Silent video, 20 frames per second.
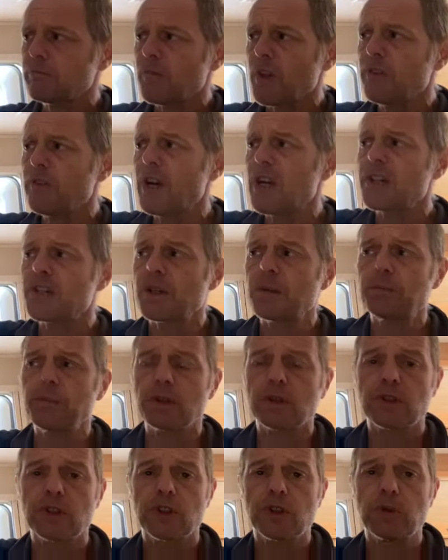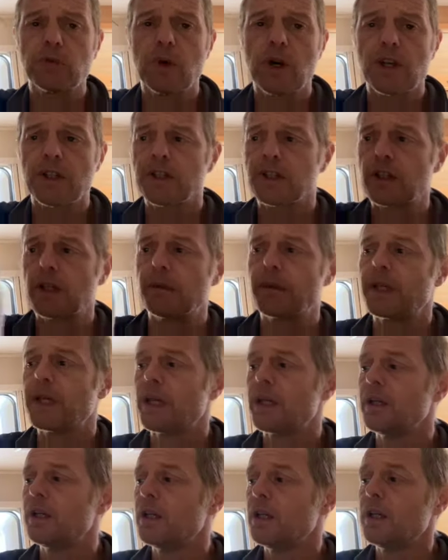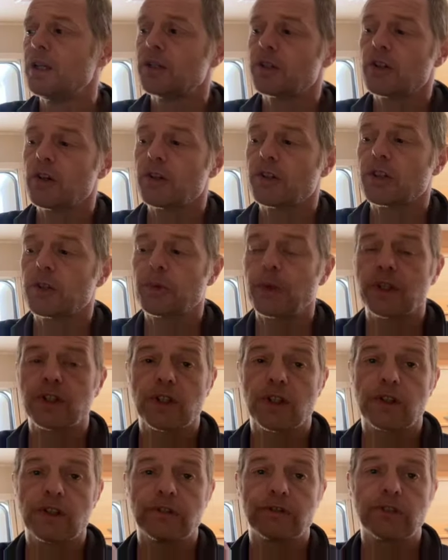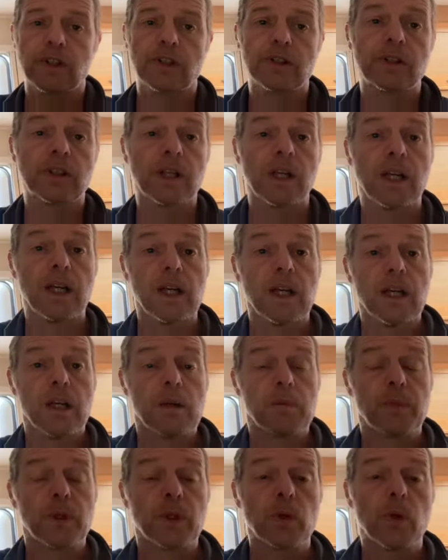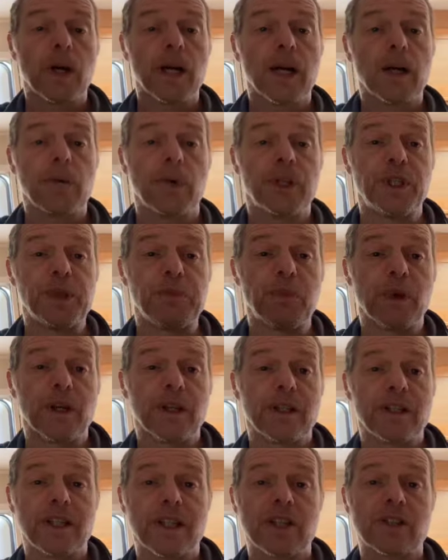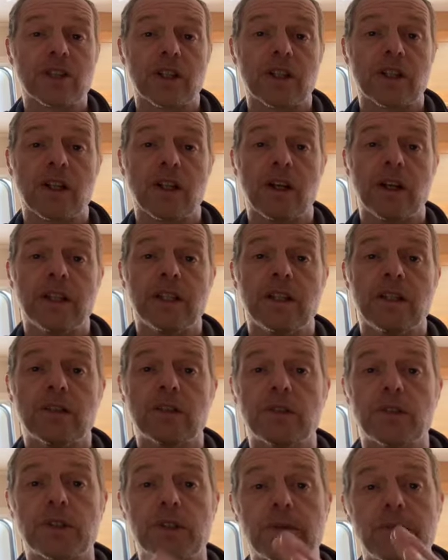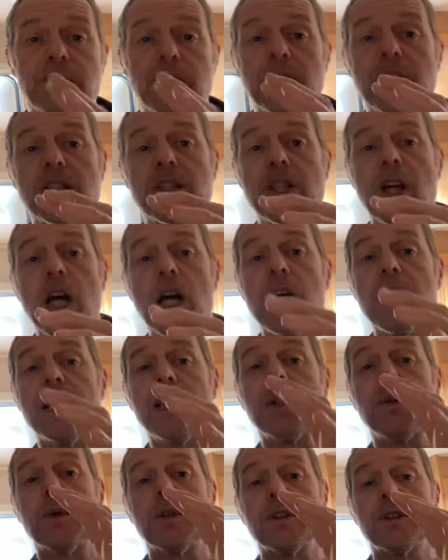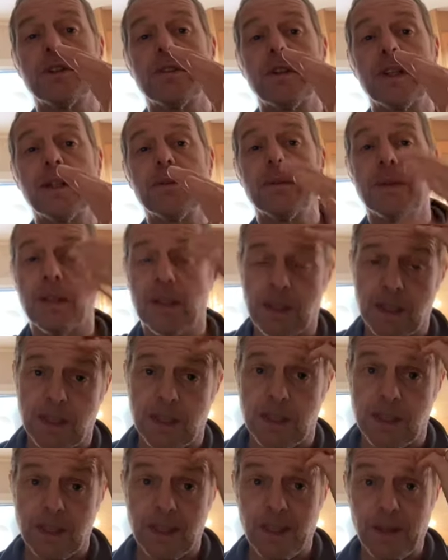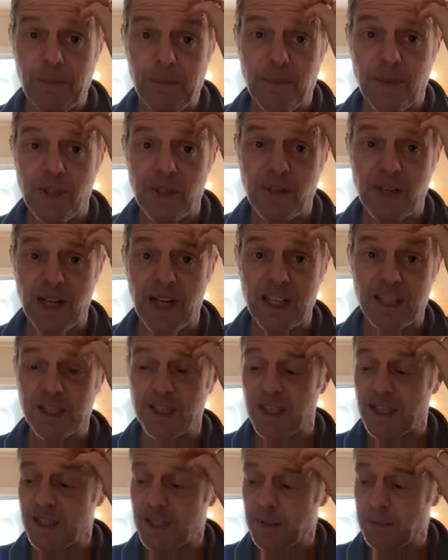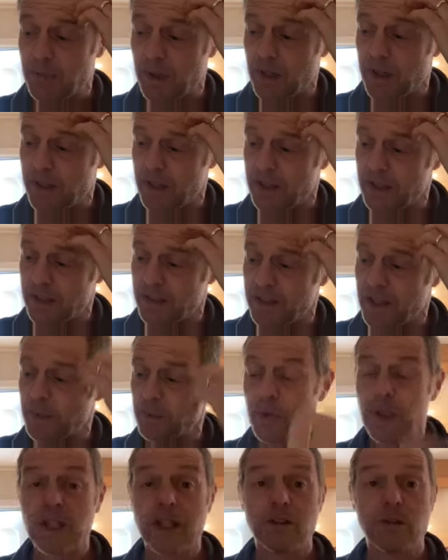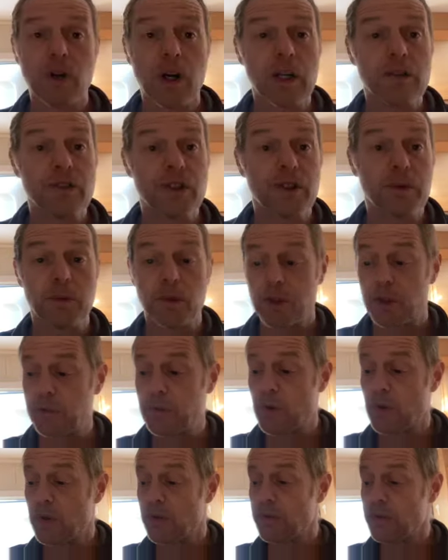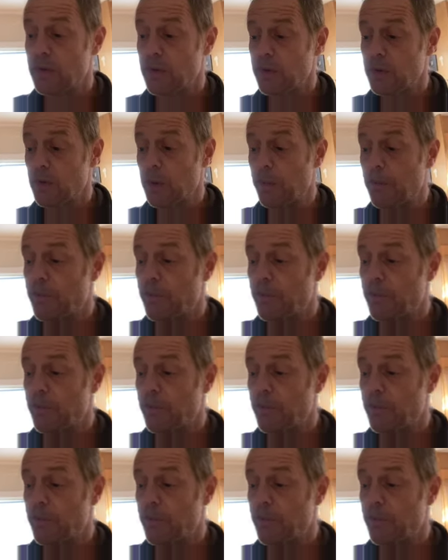Very simple, 2 wires coming in. It's got a switch on the front. Beware when you're buying these online, there are some very tiny ones around. You can accidentally buy, and then when it arrives it's much smaller than you thought.